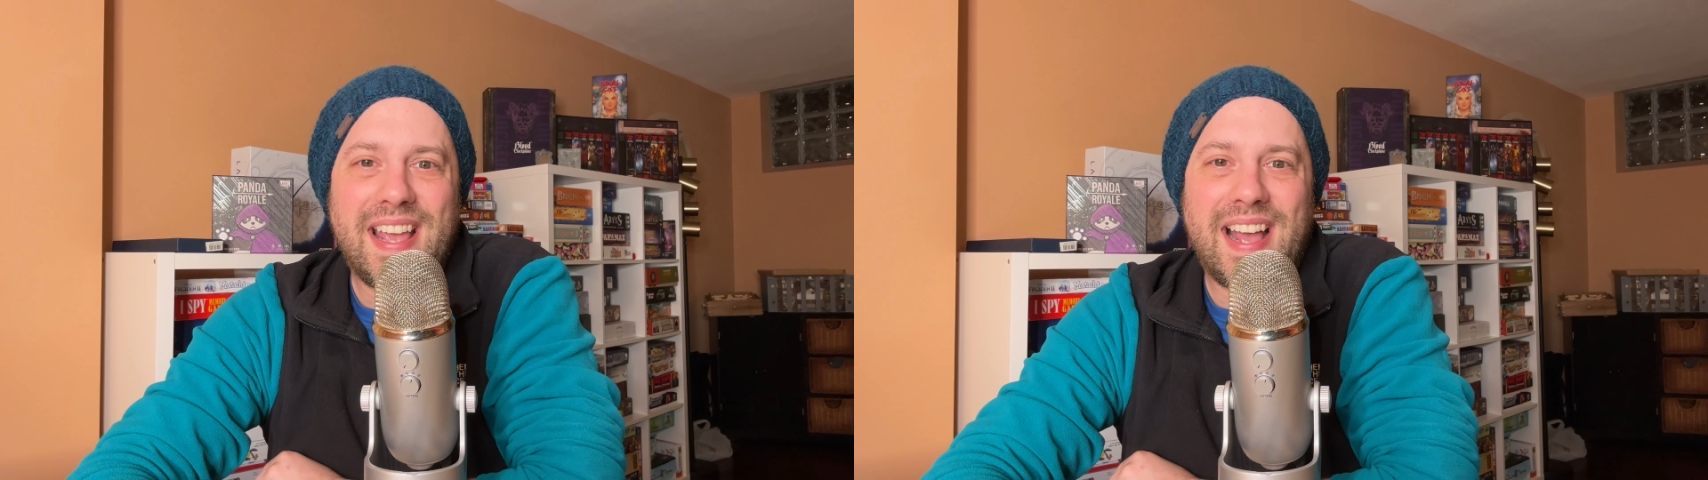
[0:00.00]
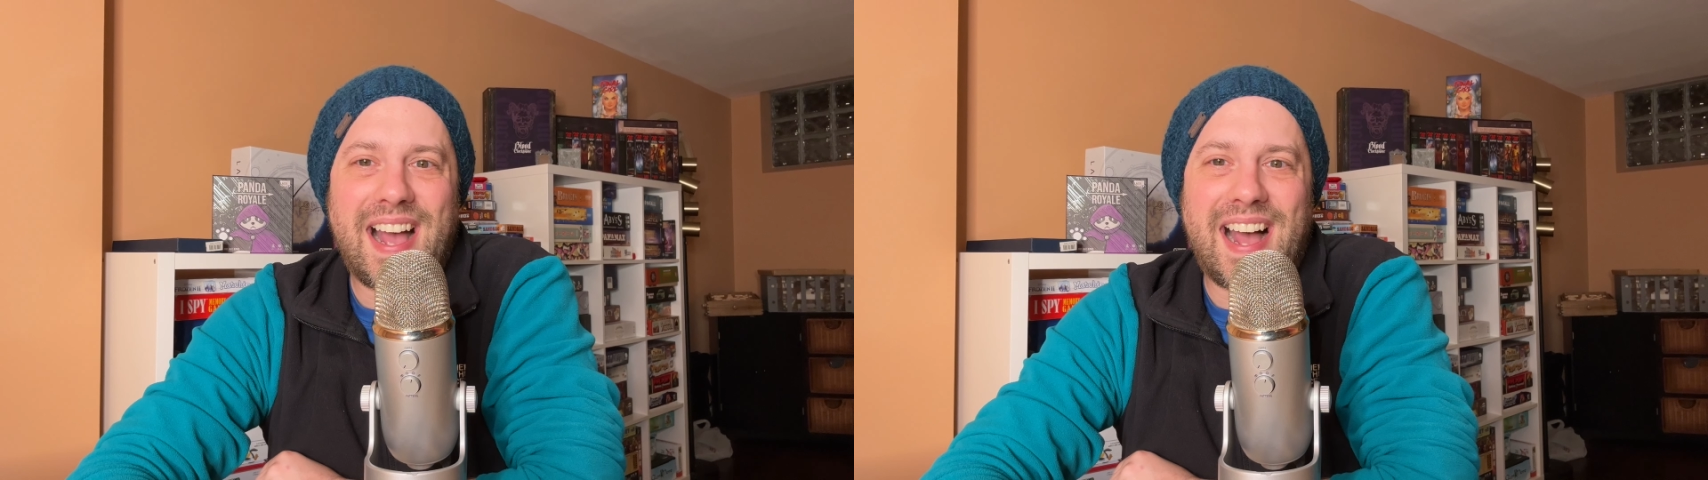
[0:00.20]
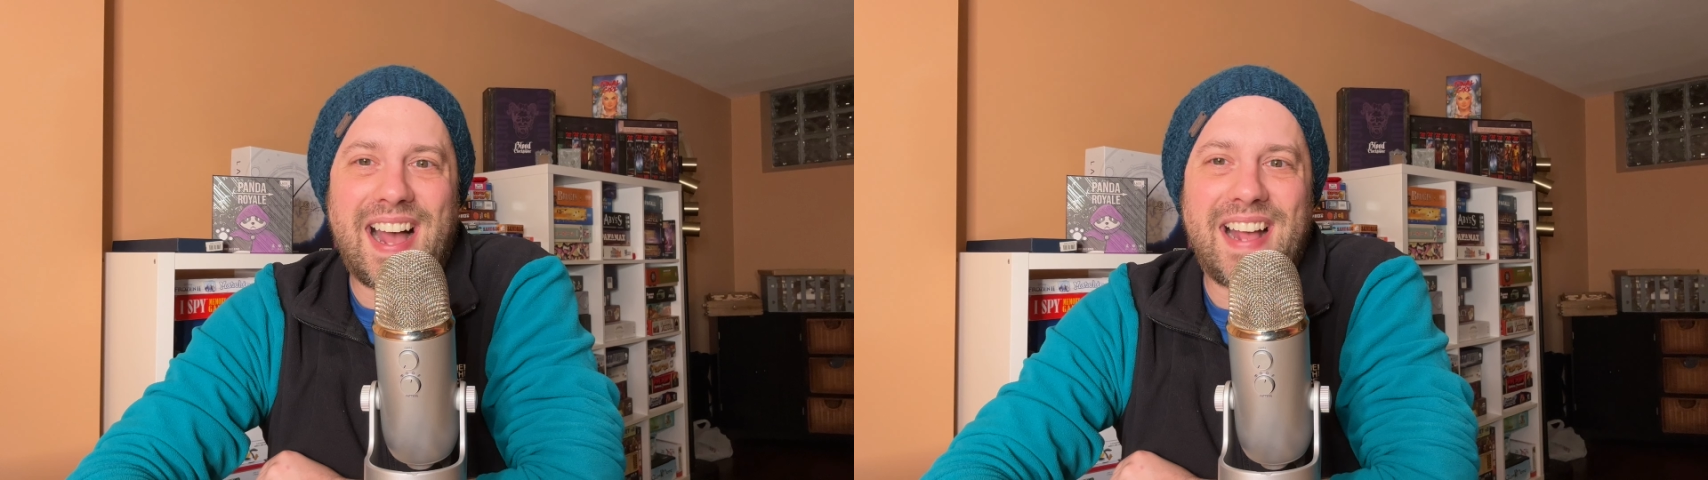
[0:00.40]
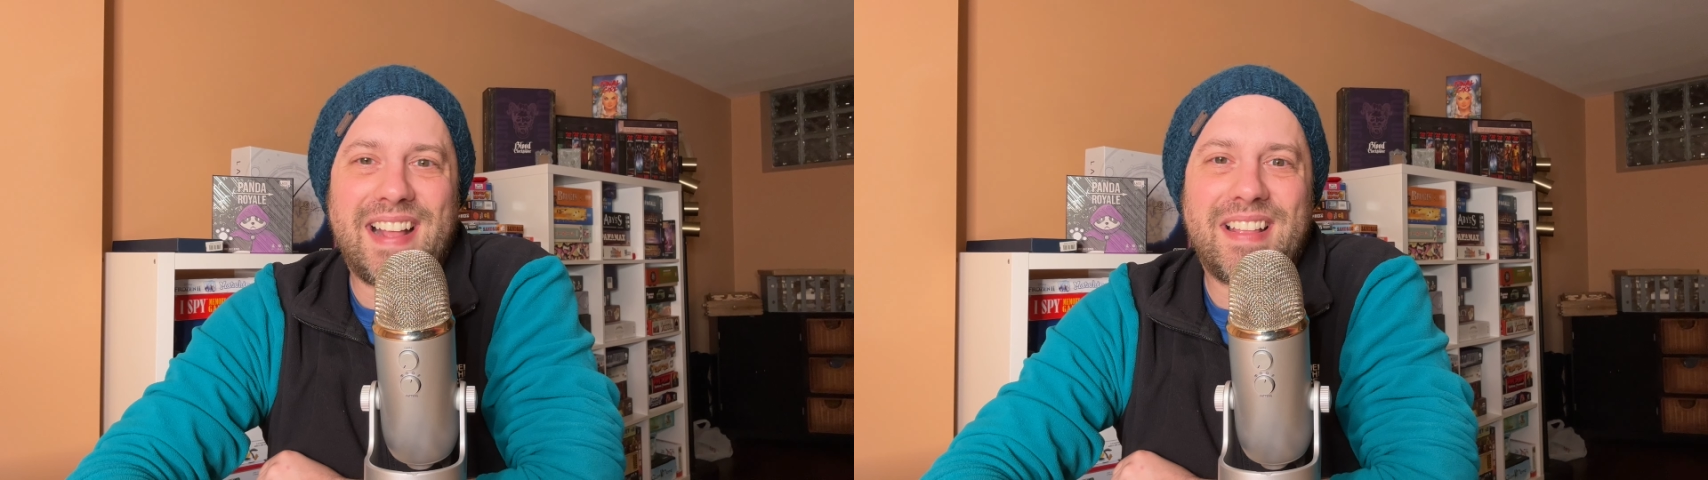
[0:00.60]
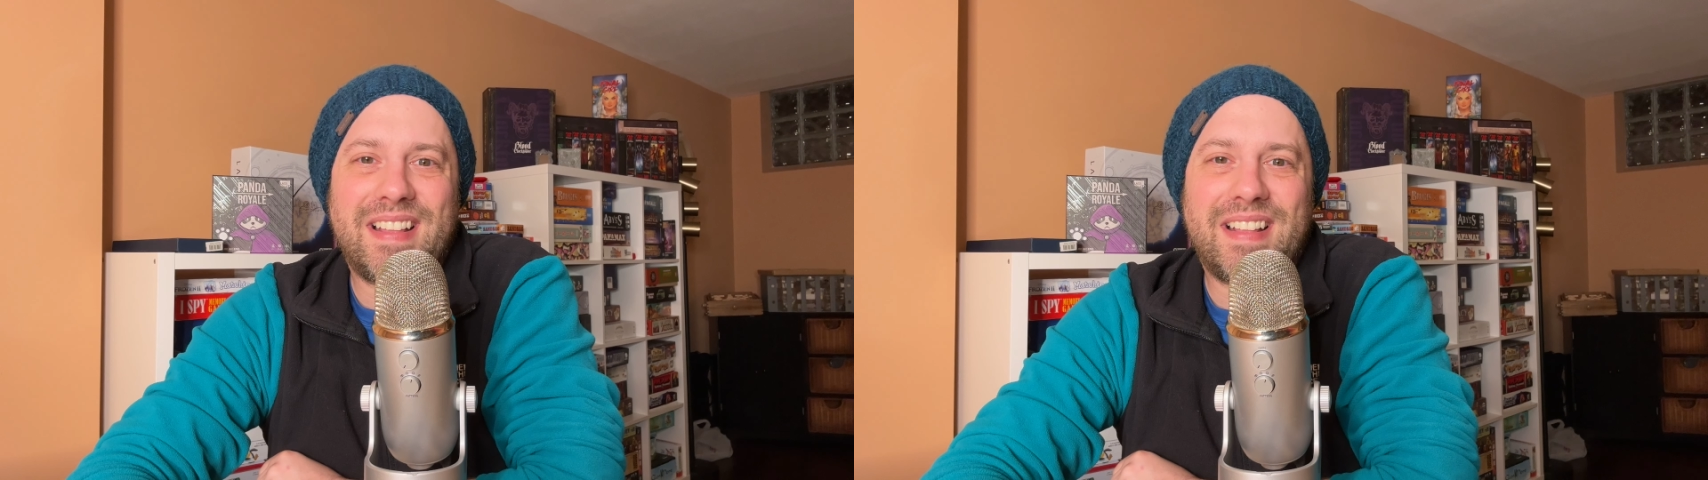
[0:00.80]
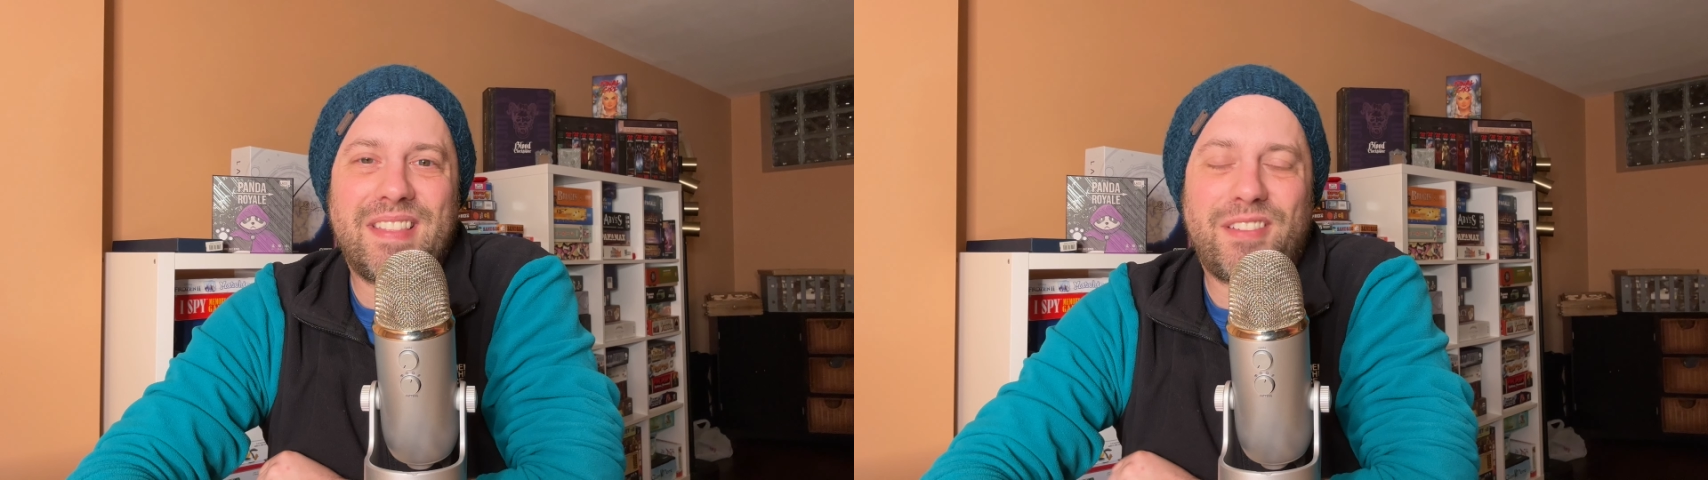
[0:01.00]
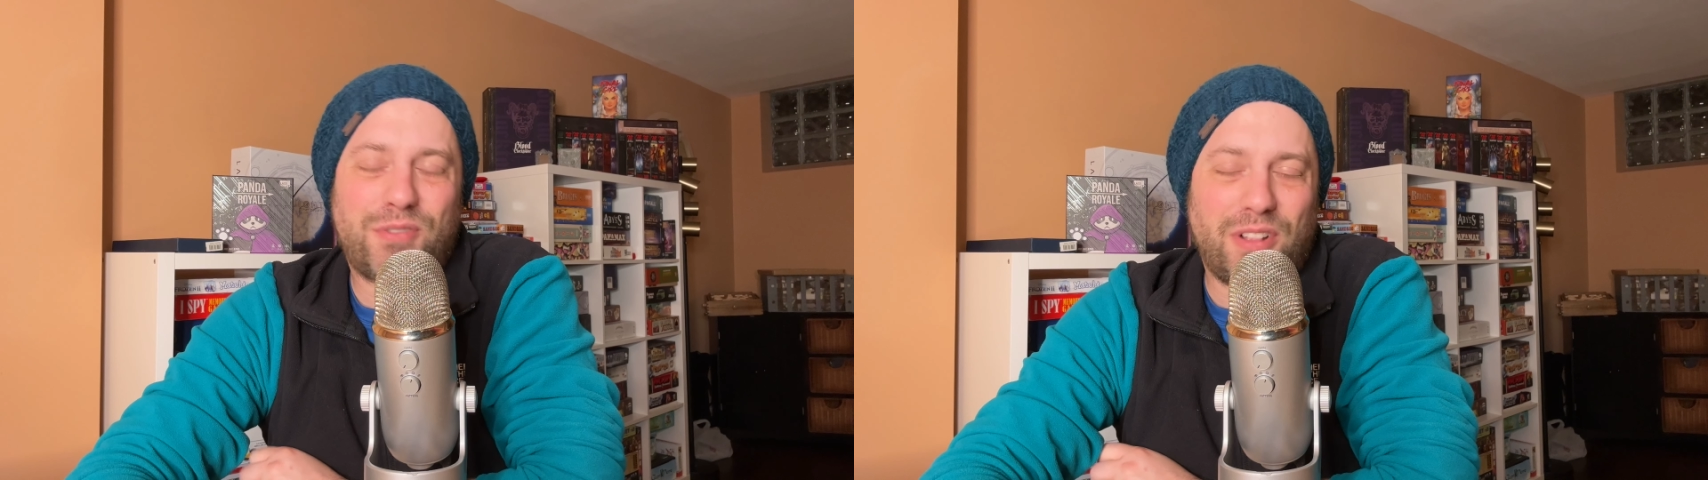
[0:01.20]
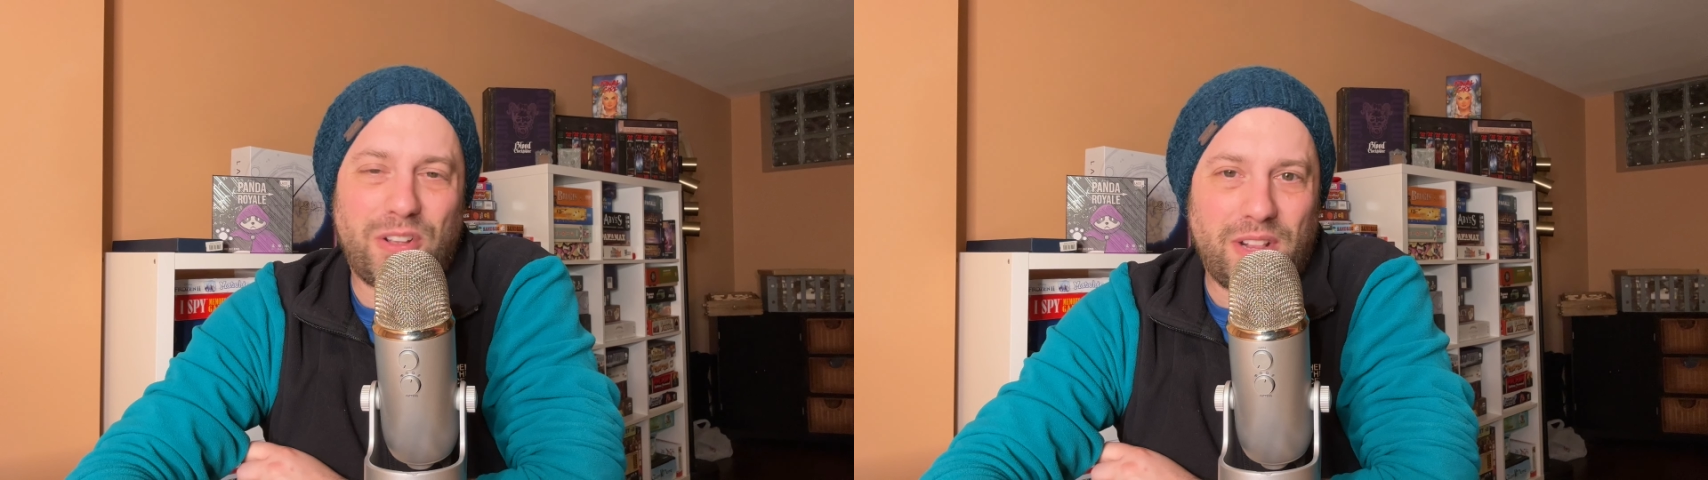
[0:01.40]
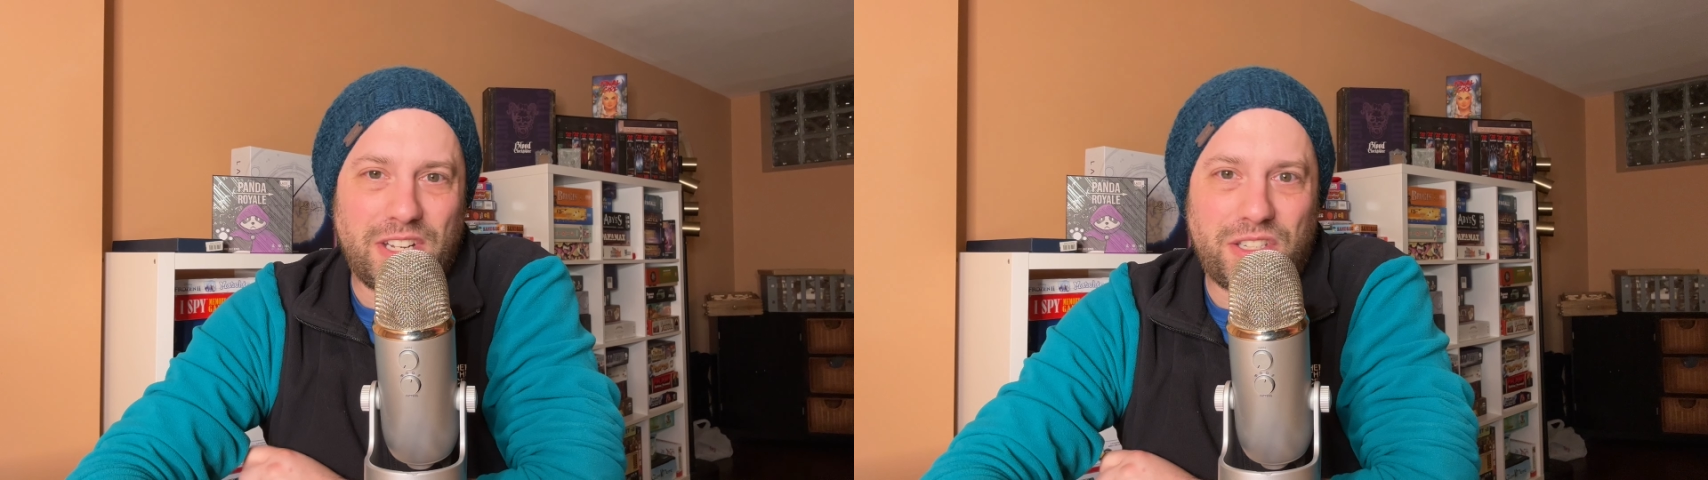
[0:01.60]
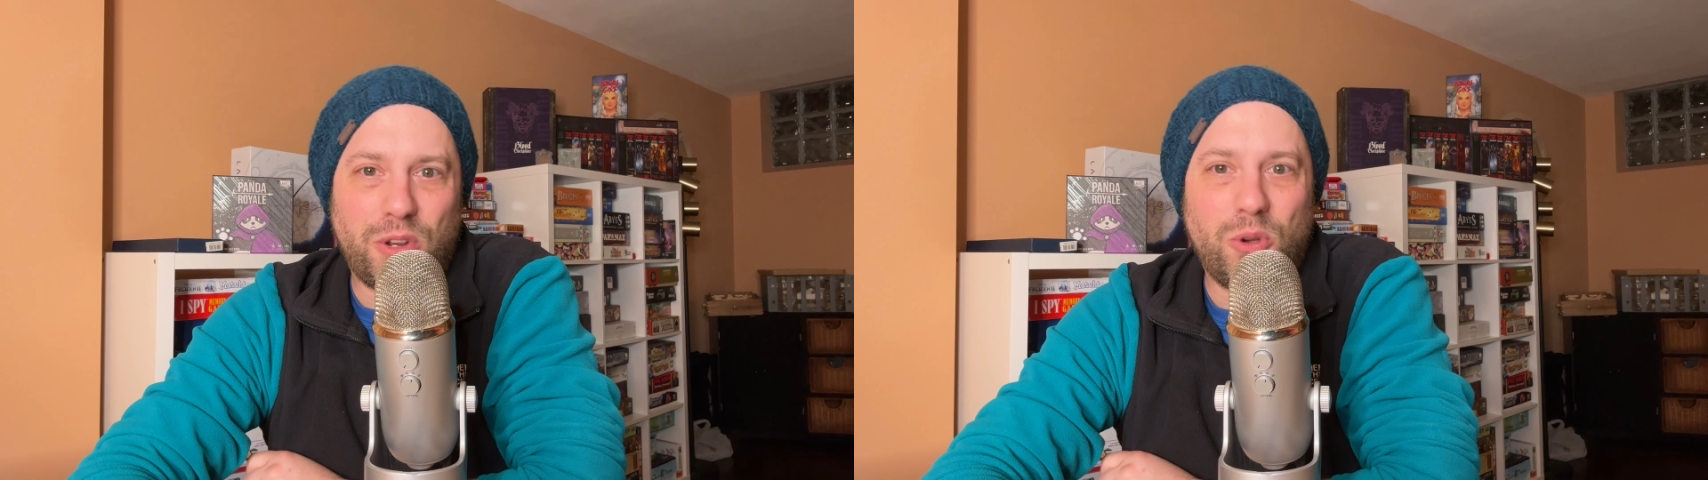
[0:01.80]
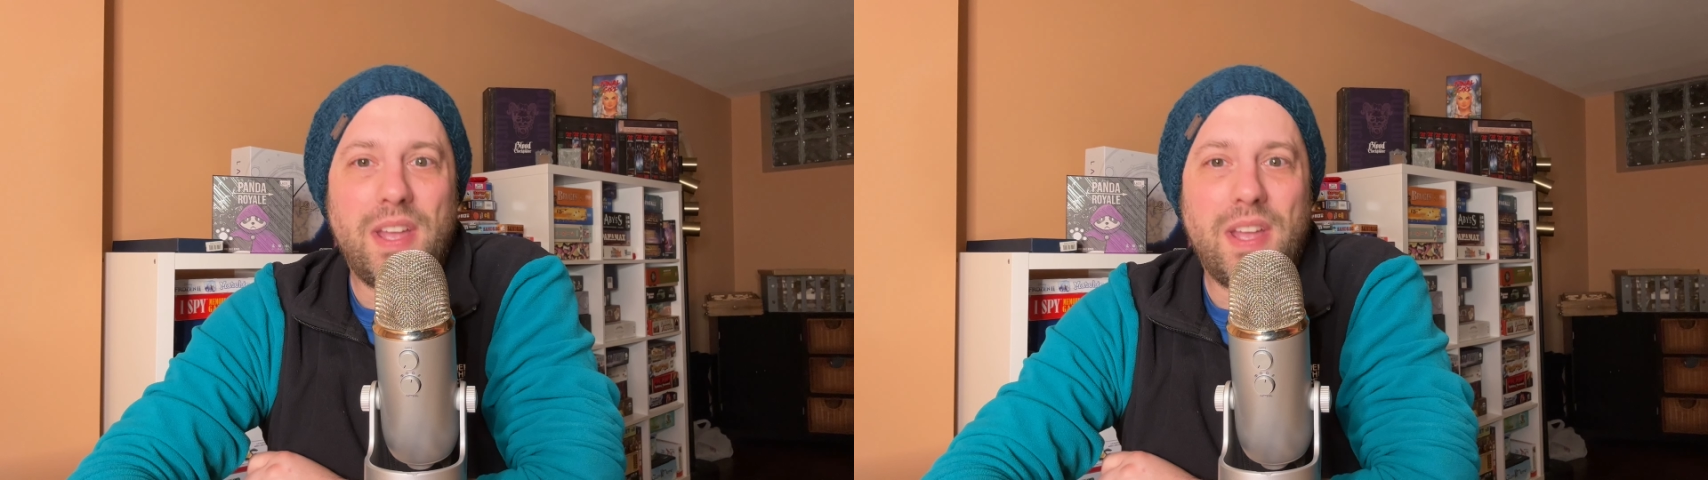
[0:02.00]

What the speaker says: There's really only 2